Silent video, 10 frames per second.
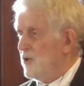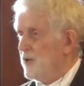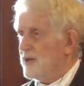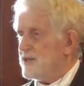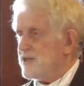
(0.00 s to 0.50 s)
who
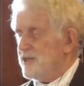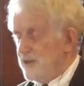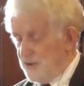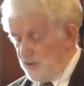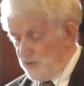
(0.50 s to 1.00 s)
can
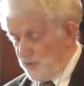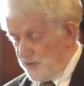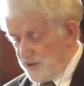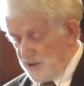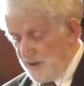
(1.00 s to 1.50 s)
steer you through
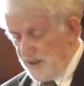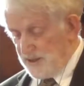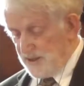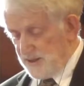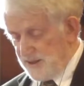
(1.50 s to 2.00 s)
this
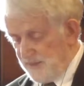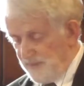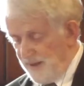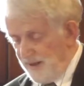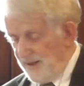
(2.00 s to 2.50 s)
crisis."
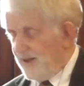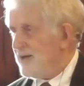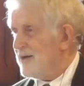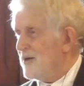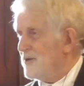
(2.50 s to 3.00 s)

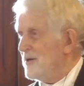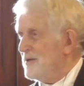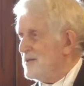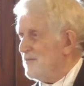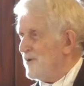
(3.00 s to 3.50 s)
Now, you
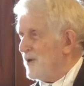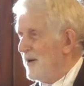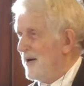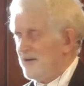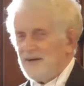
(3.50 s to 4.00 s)
don't need to
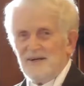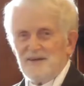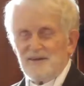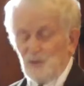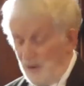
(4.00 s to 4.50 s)
figure out that the